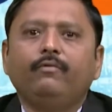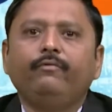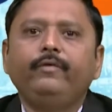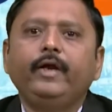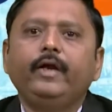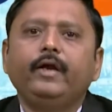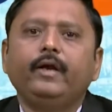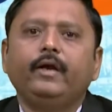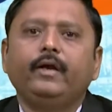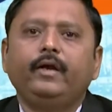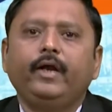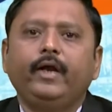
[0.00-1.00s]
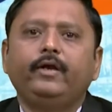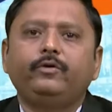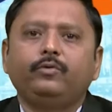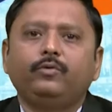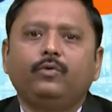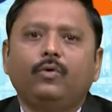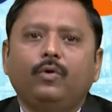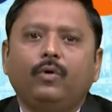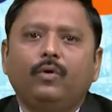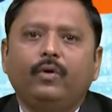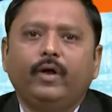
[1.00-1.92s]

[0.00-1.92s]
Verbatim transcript: we need to go